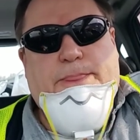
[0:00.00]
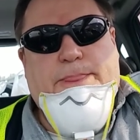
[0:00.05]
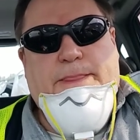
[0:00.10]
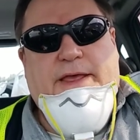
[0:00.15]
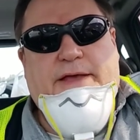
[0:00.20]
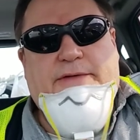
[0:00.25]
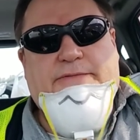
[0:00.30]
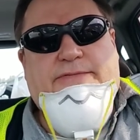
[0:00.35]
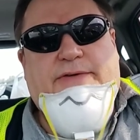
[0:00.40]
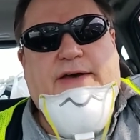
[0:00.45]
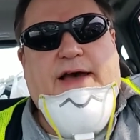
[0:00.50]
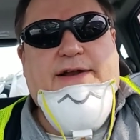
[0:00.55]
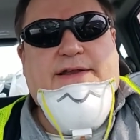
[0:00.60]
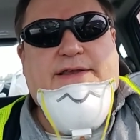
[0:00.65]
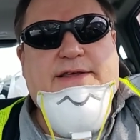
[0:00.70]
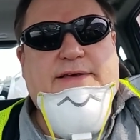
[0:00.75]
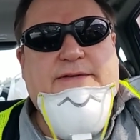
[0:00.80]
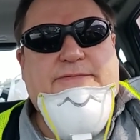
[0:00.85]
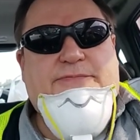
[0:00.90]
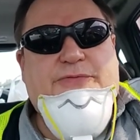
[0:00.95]
In fact,
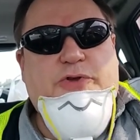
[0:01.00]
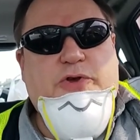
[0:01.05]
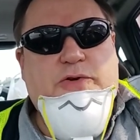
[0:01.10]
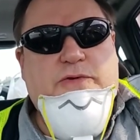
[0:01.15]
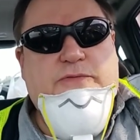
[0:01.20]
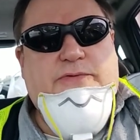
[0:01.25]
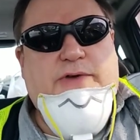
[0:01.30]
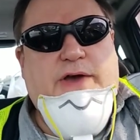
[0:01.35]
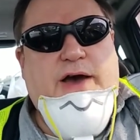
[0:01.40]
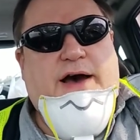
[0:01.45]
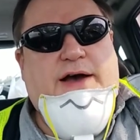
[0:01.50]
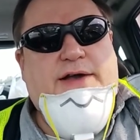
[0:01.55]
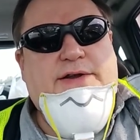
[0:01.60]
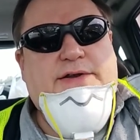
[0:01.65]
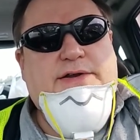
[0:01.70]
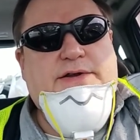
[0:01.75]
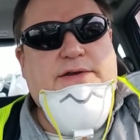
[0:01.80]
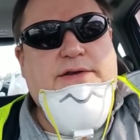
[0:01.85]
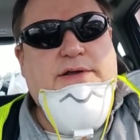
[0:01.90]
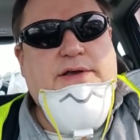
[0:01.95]
if you've
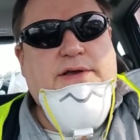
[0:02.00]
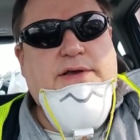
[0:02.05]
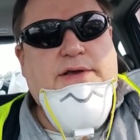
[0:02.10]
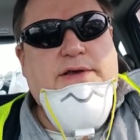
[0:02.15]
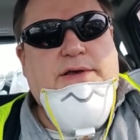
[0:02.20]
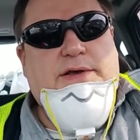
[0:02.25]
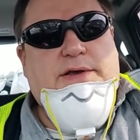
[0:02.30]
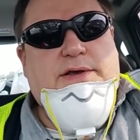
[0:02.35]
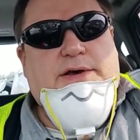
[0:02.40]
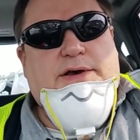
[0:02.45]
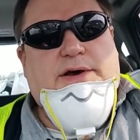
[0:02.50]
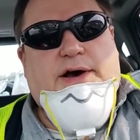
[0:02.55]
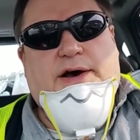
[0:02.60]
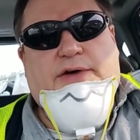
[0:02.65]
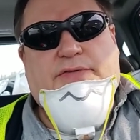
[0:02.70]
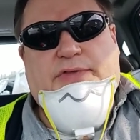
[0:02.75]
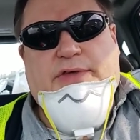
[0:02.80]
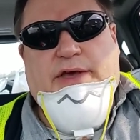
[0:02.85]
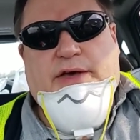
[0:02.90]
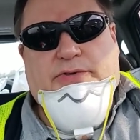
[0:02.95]
gotten
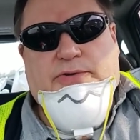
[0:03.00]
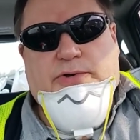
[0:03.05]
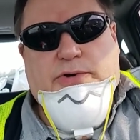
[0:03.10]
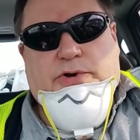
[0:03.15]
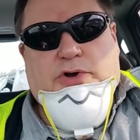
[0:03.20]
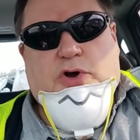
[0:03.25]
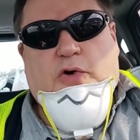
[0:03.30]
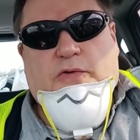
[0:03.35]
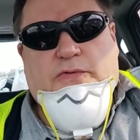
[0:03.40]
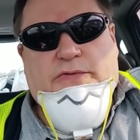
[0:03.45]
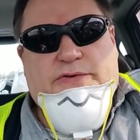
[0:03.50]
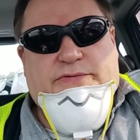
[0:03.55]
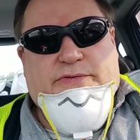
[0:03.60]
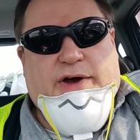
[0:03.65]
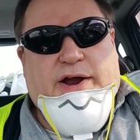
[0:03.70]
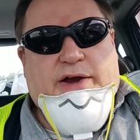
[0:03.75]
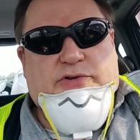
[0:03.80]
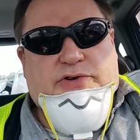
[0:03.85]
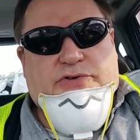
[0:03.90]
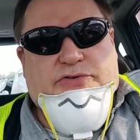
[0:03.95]
the other COVID
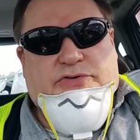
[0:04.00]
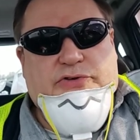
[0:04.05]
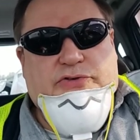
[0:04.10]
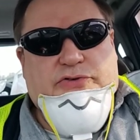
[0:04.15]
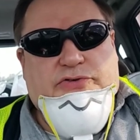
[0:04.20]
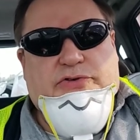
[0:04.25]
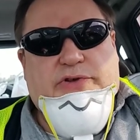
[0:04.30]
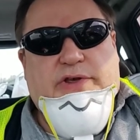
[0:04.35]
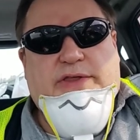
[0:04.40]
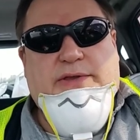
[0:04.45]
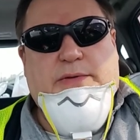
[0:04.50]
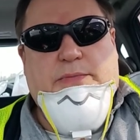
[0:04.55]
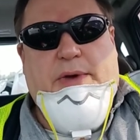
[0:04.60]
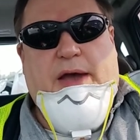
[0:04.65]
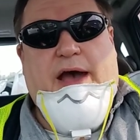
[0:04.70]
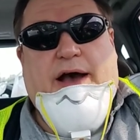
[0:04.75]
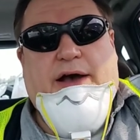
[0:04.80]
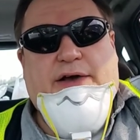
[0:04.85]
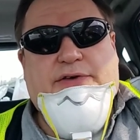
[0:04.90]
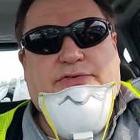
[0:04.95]
viruses in the
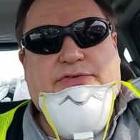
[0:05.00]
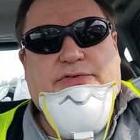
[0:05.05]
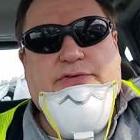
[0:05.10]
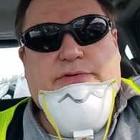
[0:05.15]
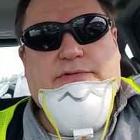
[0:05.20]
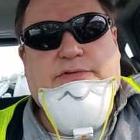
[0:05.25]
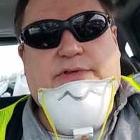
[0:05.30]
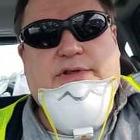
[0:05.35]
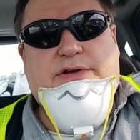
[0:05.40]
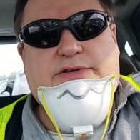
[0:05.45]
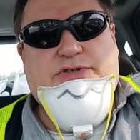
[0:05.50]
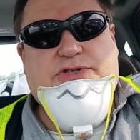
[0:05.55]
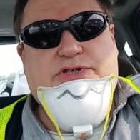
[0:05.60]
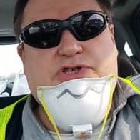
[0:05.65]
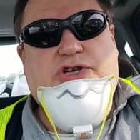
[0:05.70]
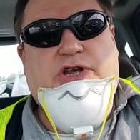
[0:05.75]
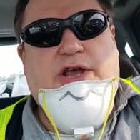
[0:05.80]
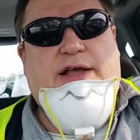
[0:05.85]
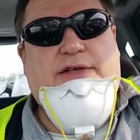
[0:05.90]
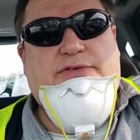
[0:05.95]
past, there's a
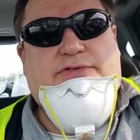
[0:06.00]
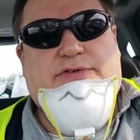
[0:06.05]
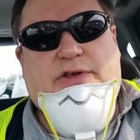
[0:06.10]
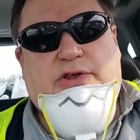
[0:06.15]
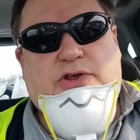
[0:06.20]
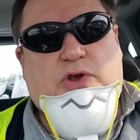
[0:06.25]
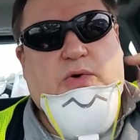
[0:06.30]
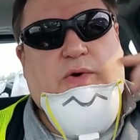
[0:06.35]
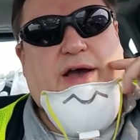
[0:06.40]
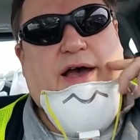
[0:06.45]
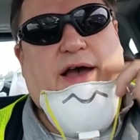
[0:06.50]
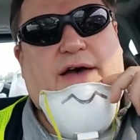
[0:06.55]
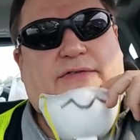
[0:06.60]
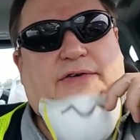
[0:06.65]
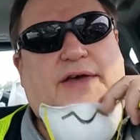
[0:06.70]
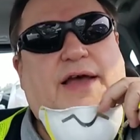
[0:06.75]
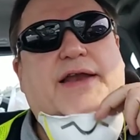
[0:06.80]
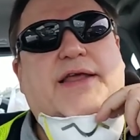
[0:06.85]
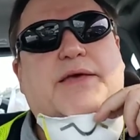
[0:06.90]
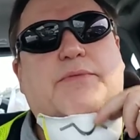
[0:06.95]
chance that you have
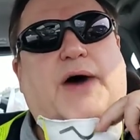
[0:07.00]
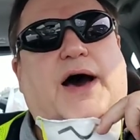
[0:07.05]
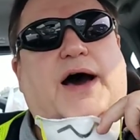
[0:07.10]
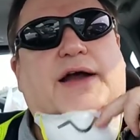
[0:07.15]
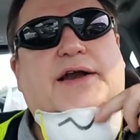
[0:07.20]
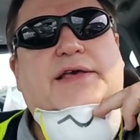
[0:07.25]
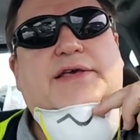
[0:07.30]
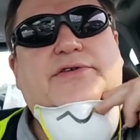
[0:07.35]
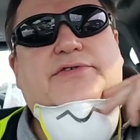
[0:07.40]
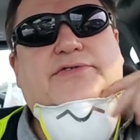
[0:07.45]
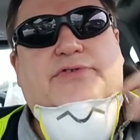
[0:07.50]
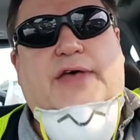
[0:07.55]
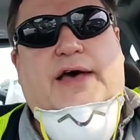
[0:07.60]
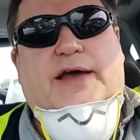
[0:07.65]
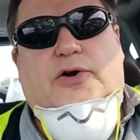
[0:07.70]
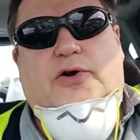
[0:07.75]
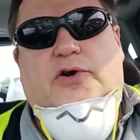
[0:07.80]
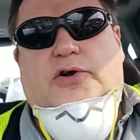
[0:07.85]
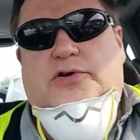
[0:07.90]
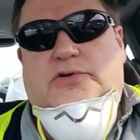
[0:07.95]
antibodies that
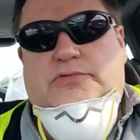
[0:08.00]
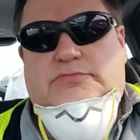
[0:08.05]
are